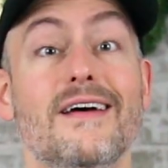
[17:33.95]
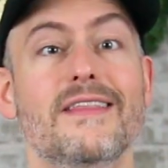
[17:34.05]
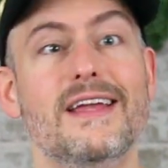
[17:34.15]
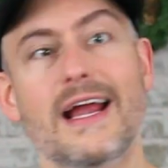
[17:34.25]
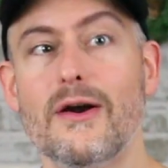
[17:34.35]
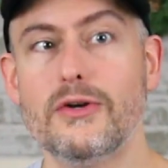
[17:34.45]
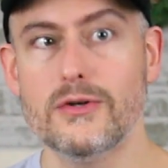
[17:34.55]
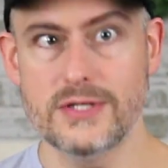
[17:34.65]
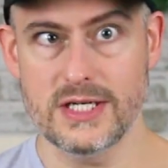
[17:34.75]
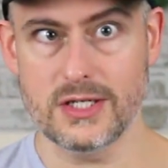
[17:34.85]
The
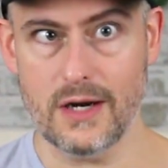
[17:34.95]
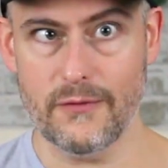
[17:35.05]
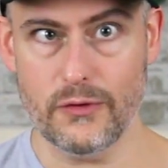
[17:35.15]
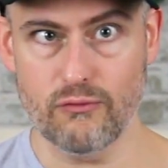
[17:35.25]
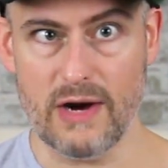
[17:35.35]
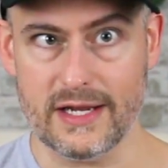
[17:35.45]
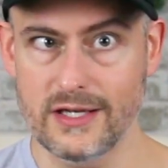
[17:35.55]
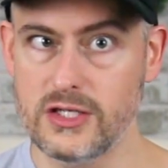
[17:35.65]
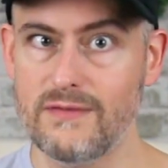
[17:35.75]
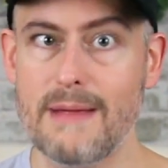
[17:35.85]
characters discover the
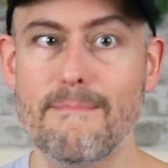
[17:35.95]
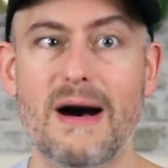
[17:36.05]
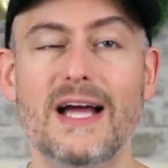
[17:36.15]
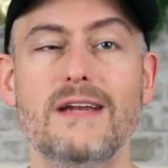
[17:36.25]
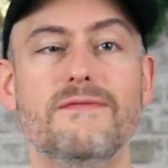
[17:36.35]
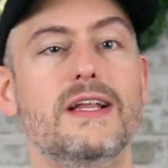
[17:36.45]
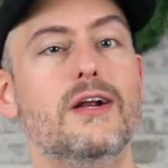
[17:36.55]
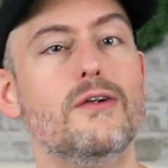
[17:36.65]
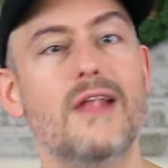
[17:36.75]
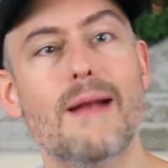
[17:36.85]
wreckage of a mind
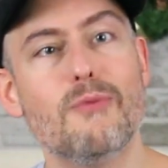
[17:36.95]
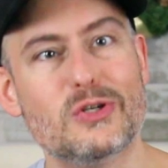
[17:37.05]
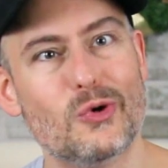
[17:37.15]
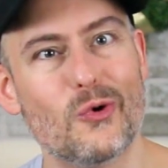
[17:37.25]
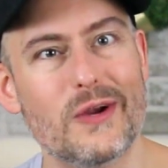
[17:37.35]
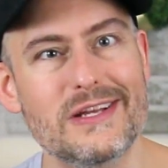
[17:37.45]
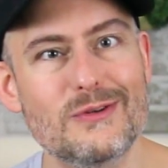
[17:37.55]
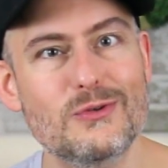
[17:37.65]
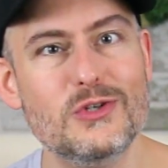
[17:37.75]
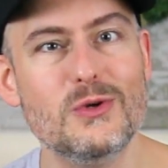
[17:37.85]
flayer laboratory
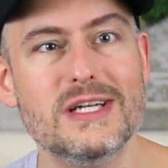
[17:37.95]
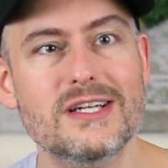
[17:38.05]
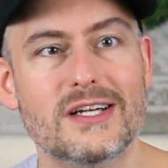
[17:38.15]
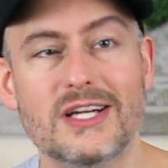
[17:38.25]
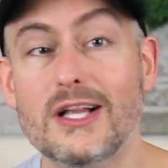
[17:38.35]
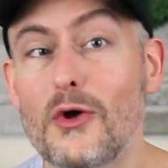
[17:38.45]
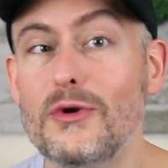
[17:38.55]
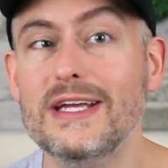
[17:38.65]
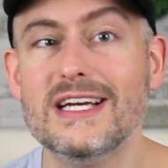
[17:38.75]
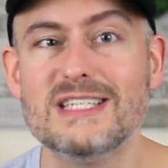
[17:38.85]
used to conduct
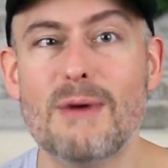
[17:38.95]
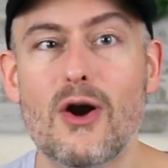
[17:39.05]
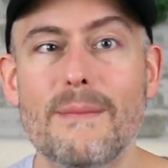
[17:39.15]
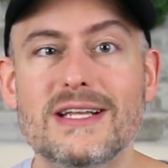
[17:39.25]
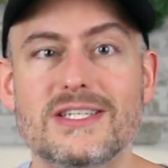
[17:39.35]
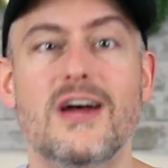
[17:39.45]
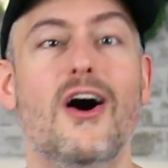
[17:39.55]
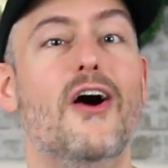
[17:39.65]
cloning experiments